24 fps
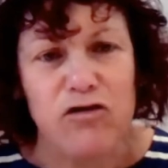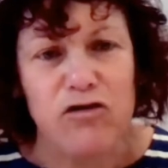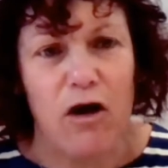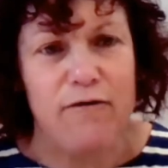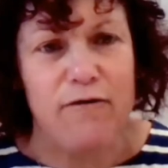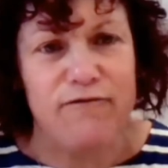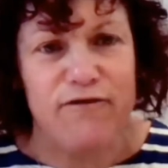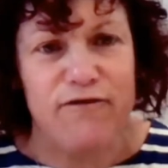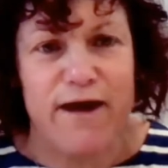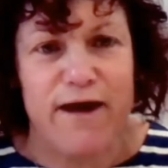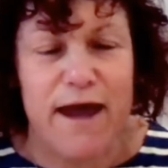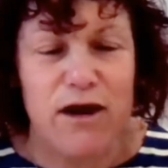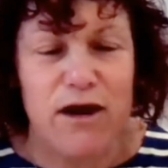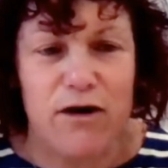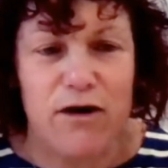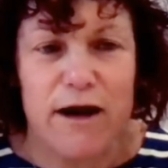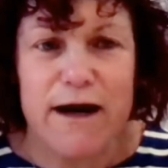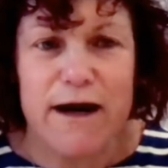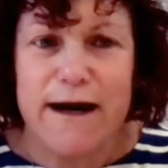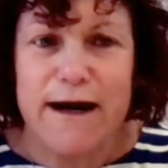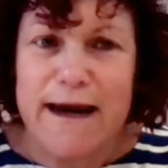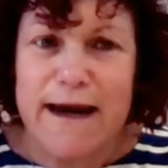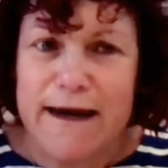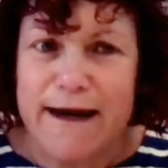Don't forget, you're
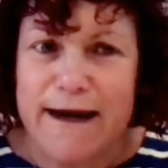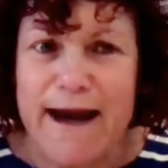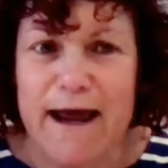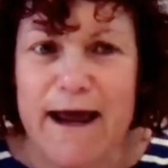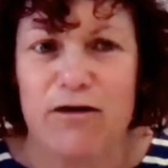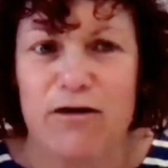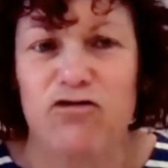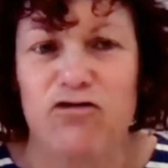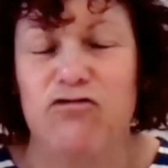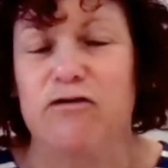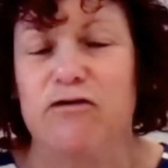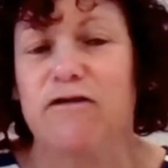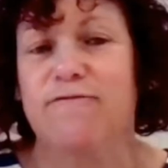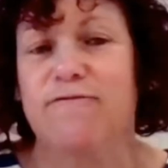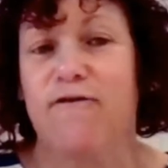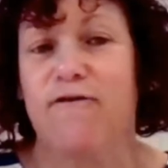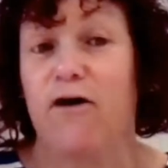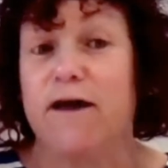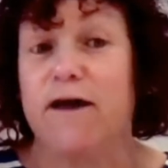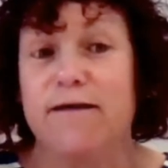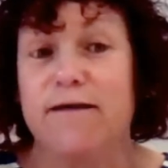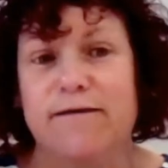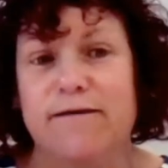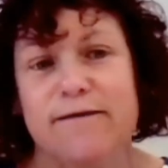going to need an extra
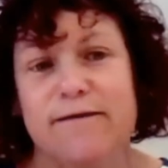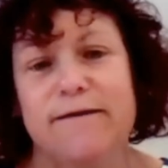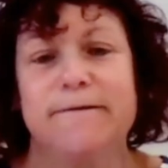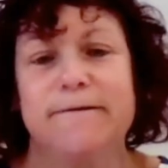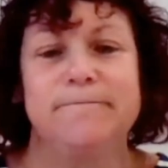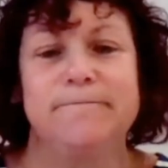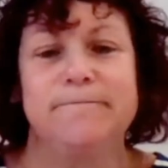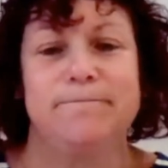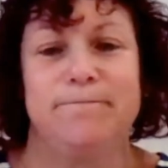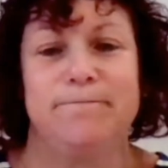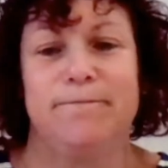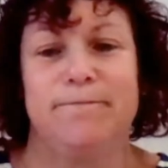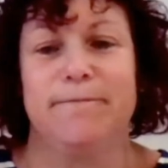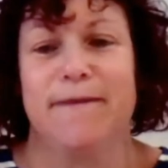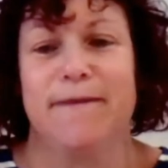device.